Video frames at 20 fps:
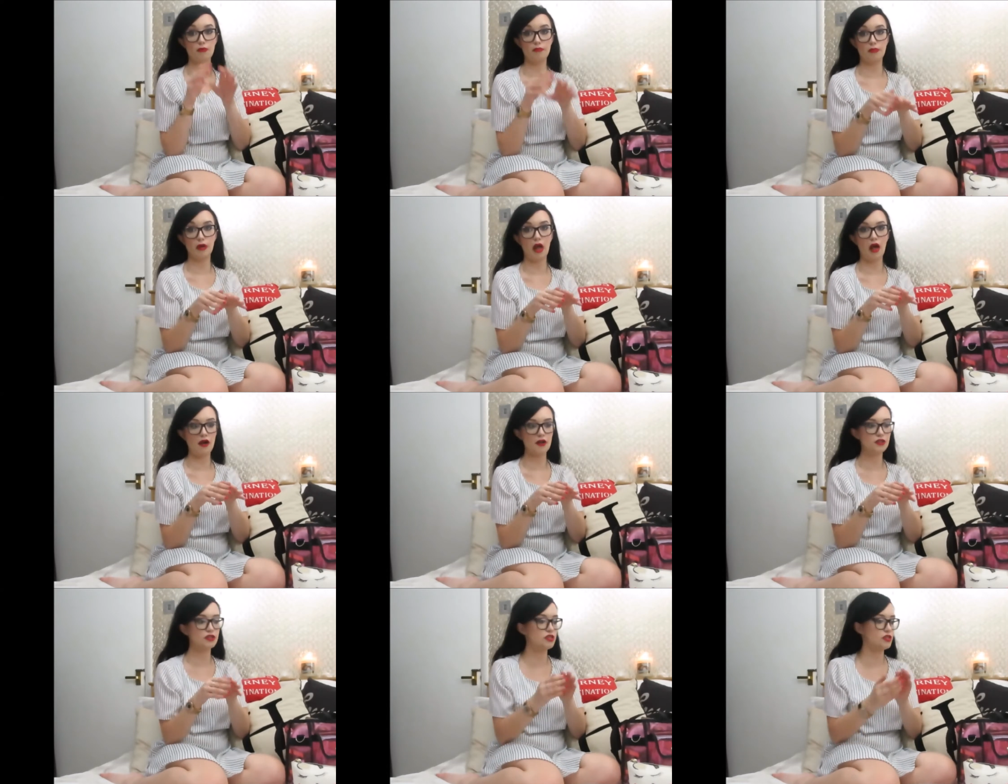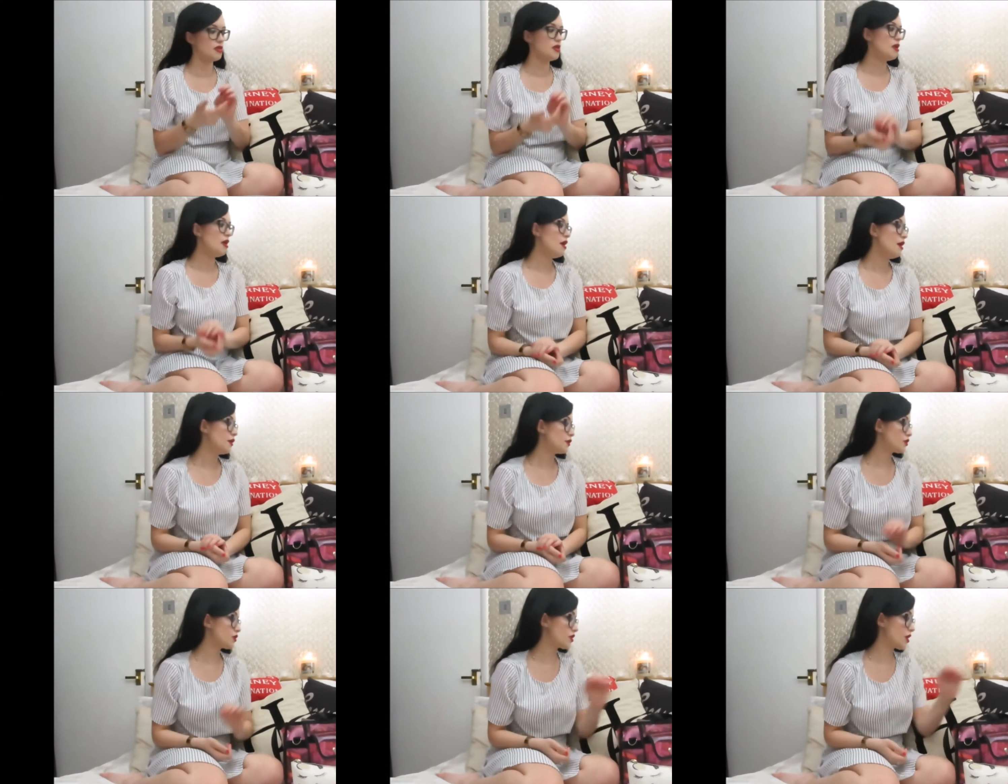and blush.
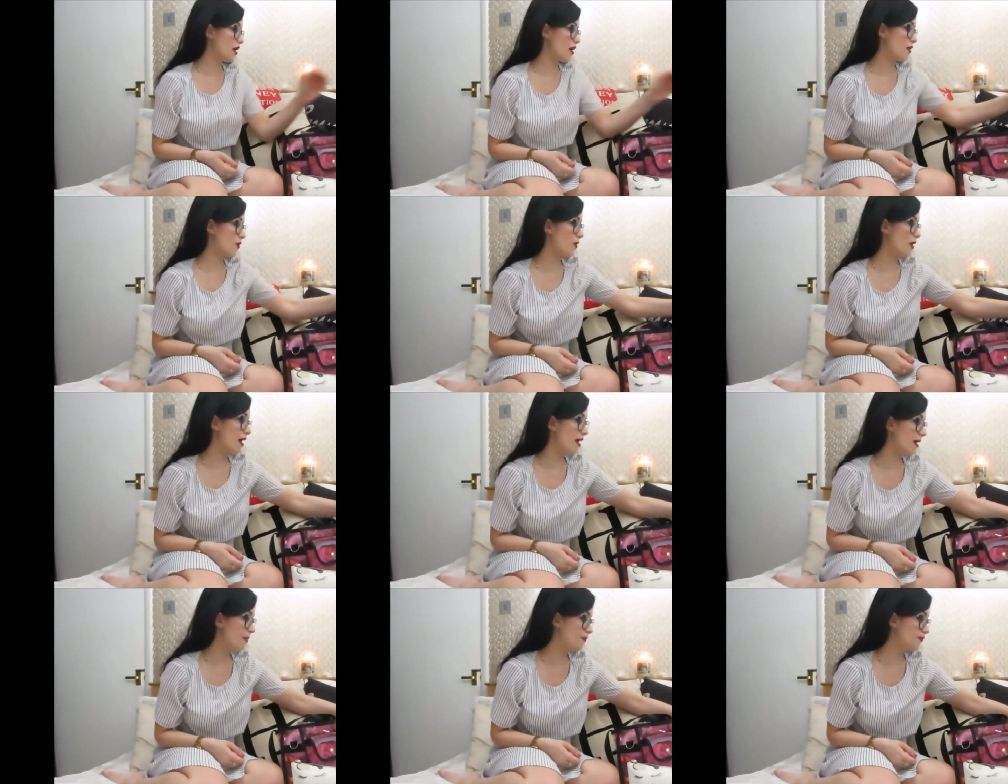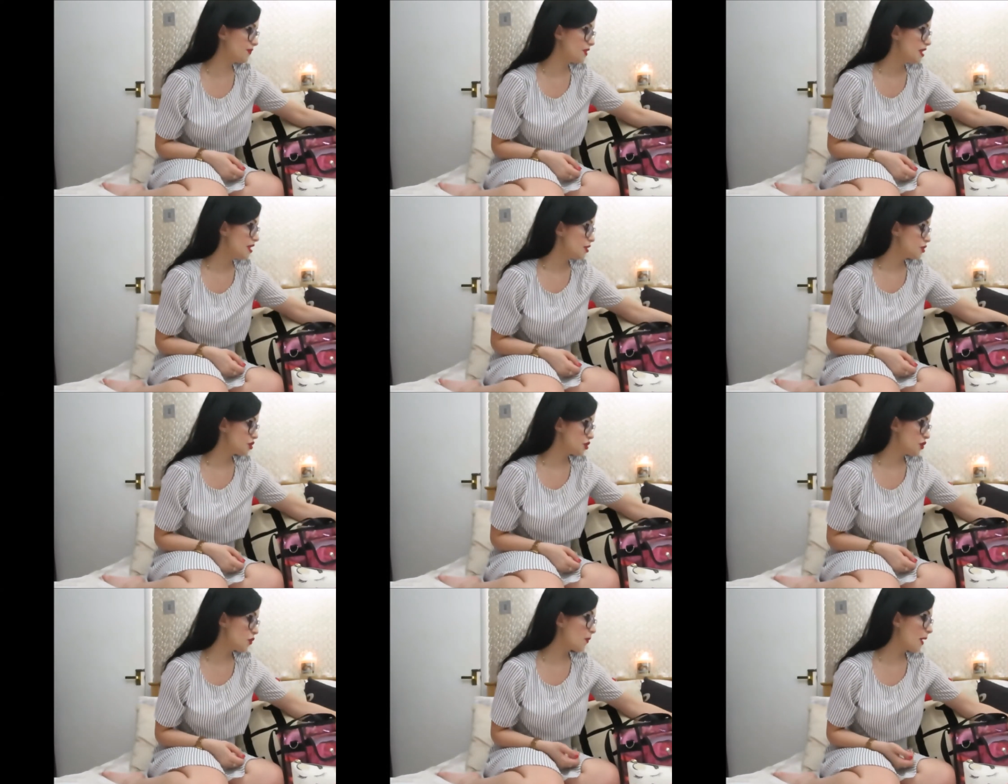So
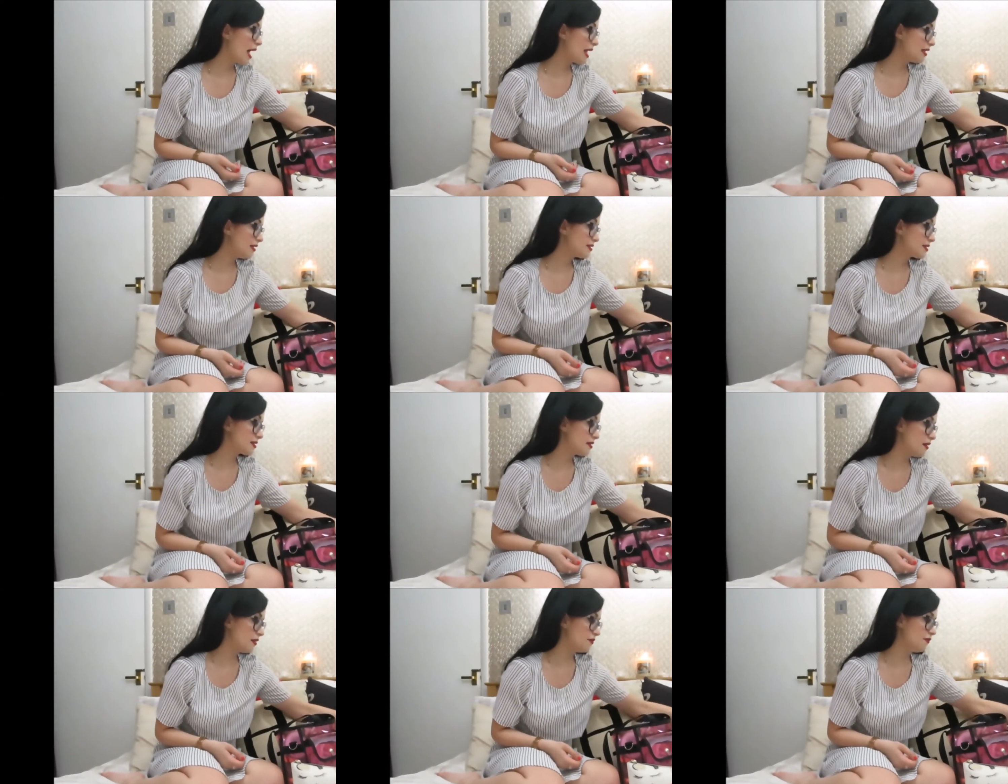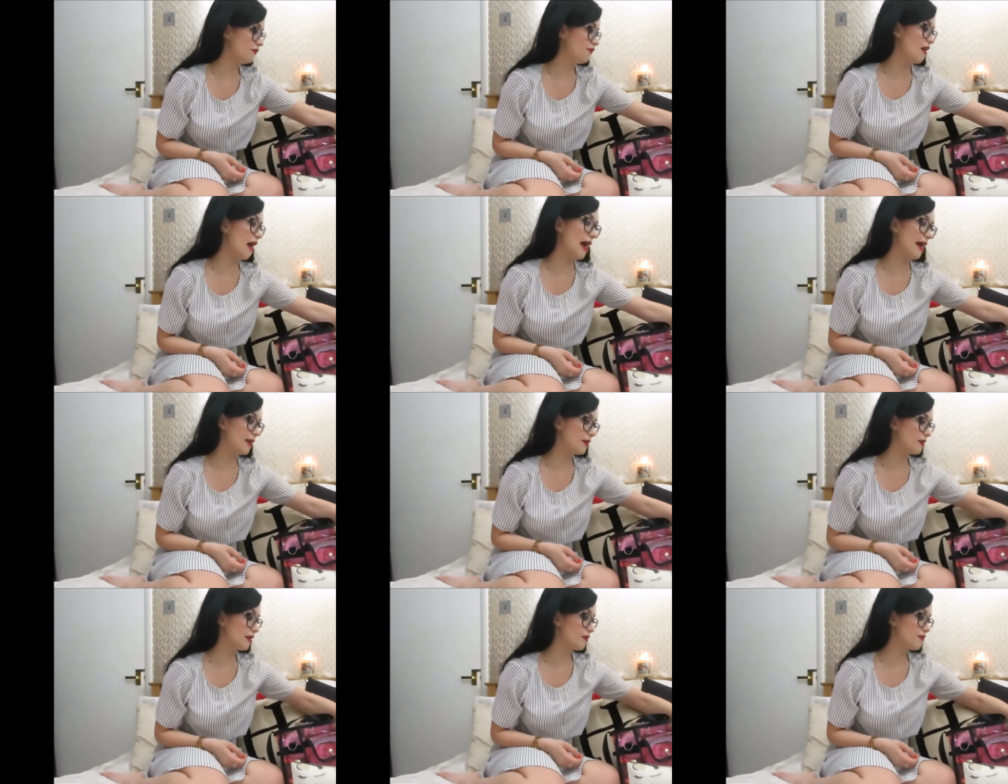two palettes that I've
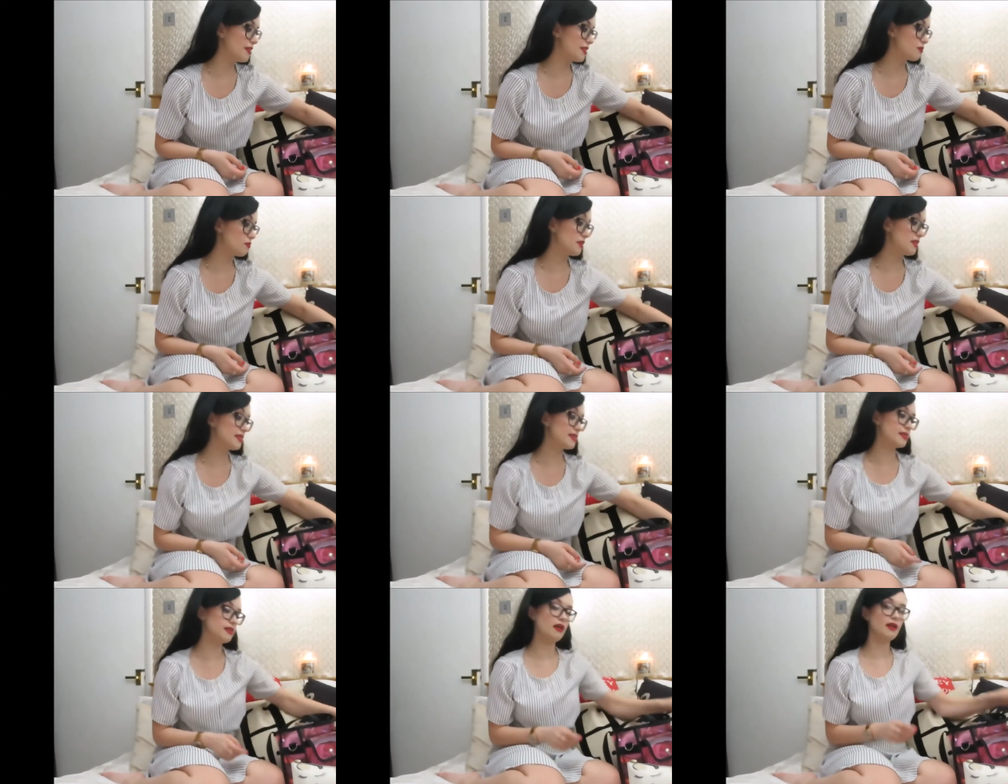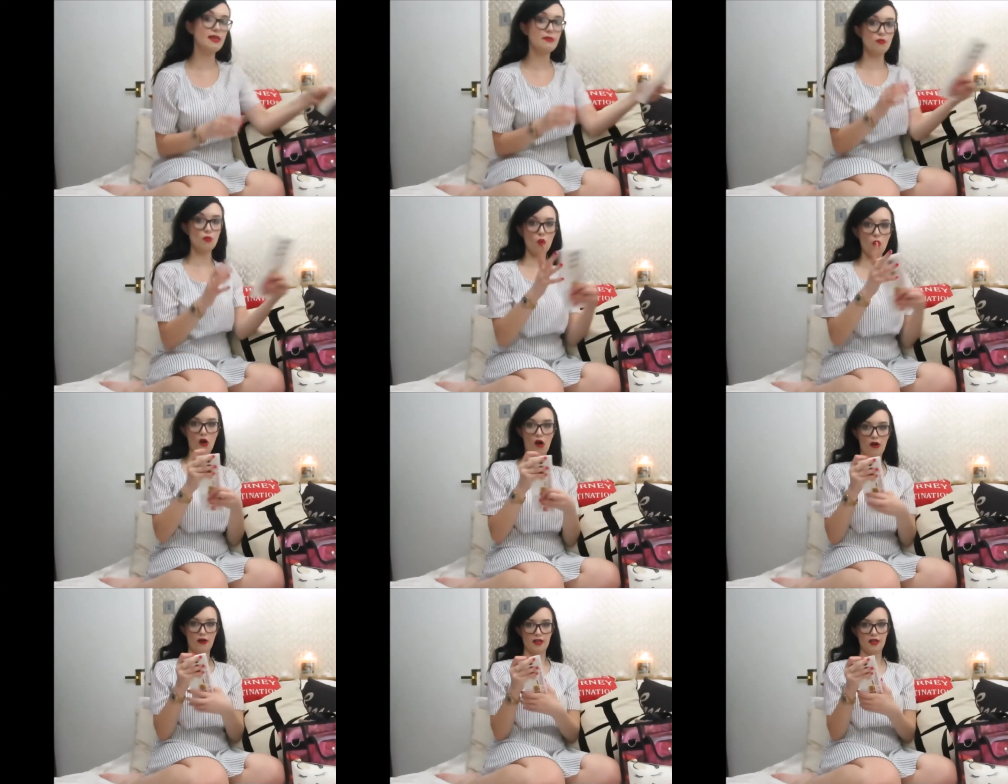found. Now this one is slightly
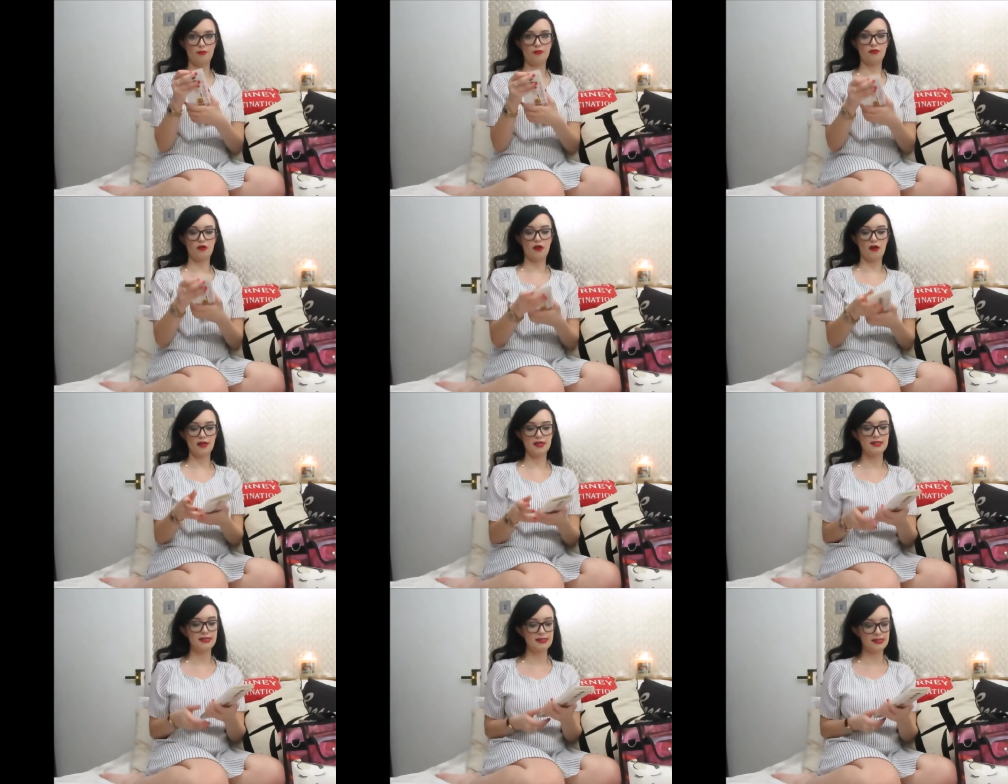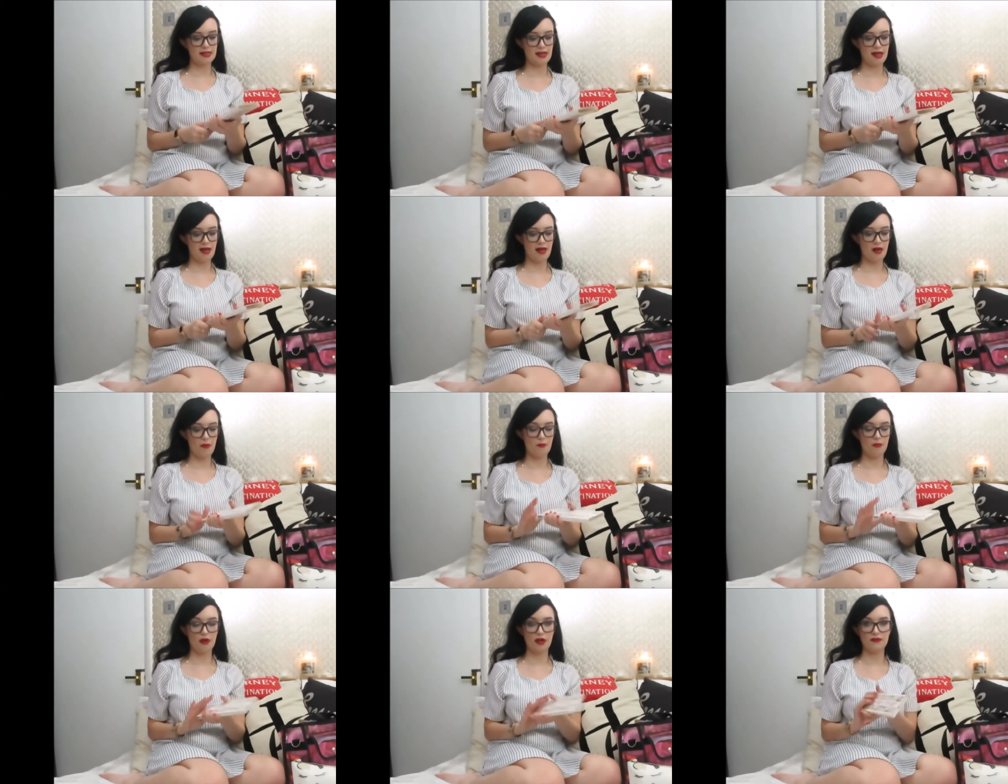more higher priced.
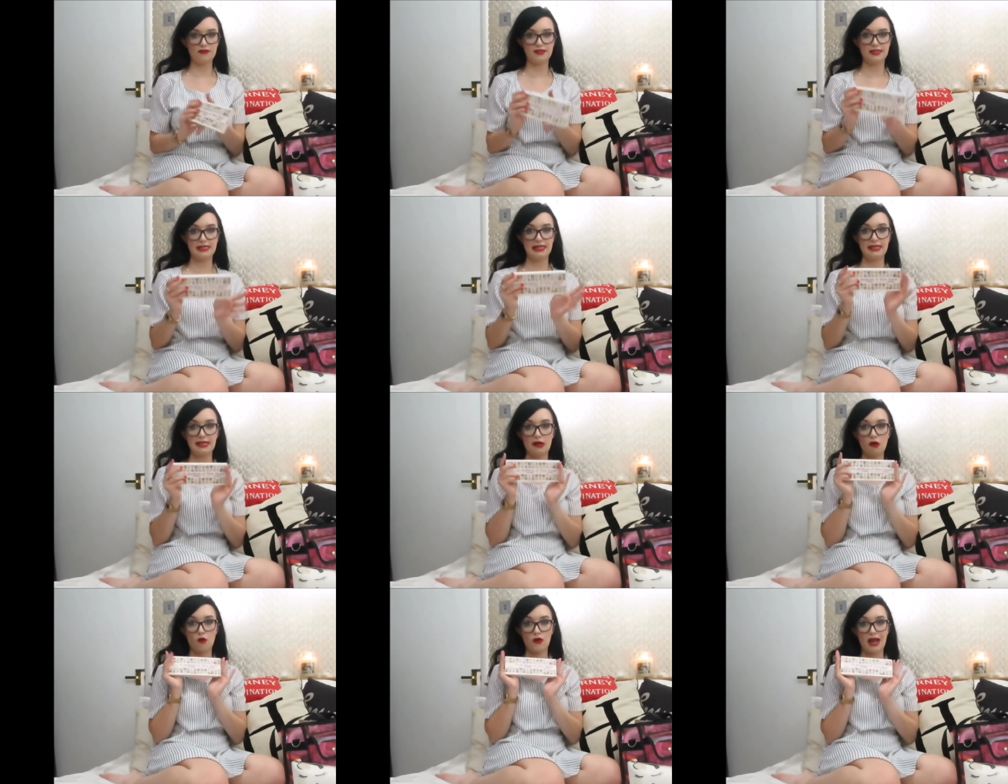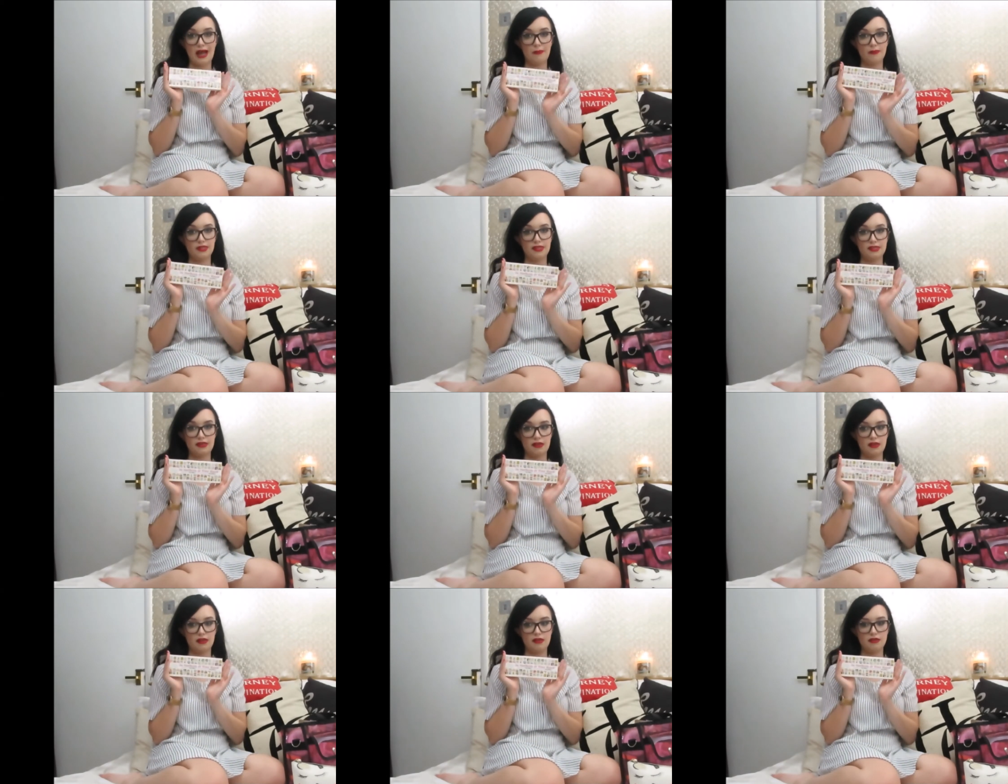I've seen it on
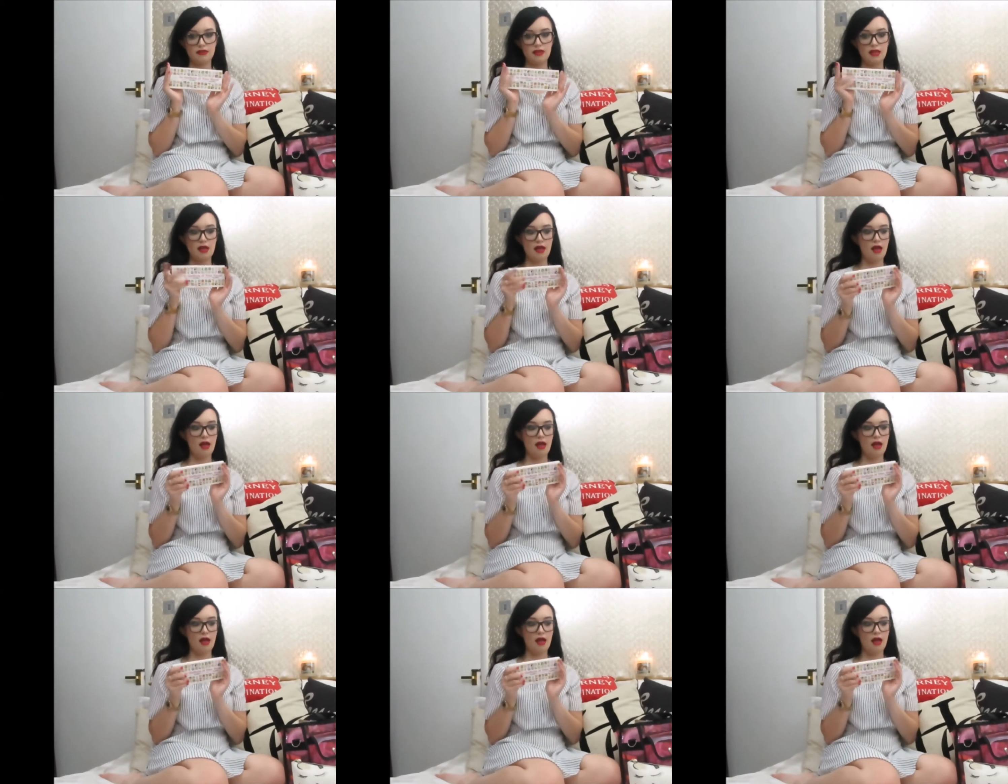Amazon.